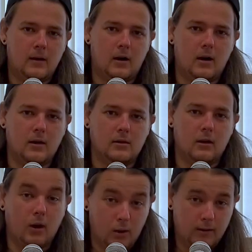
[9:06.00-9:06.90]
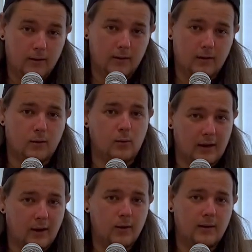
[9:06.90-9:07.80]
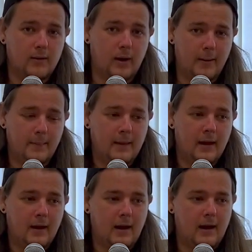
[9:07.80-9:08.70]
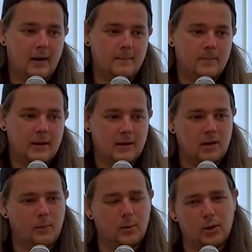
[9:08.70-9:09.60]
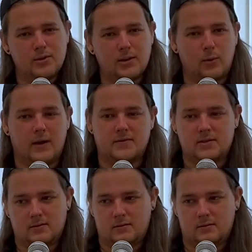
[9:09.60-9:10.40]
on Load and Reload, right? You know, bluesy riffs.